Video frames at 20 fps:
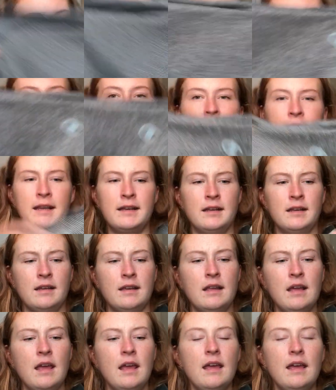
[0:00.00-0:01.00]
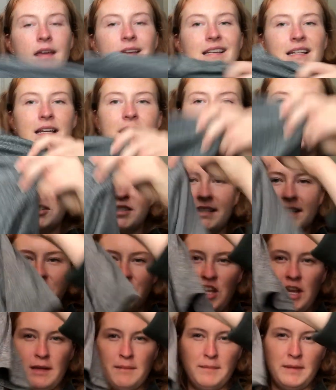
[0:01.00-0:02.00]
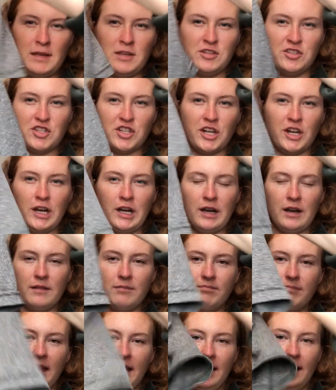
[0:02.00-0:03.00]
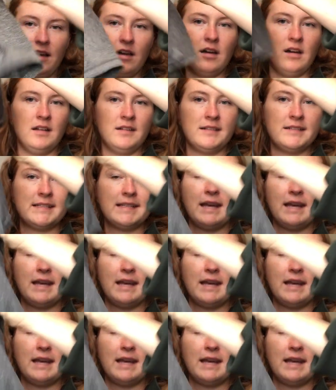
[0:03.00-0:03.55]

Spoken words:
This one, just a Champion shirt that I got on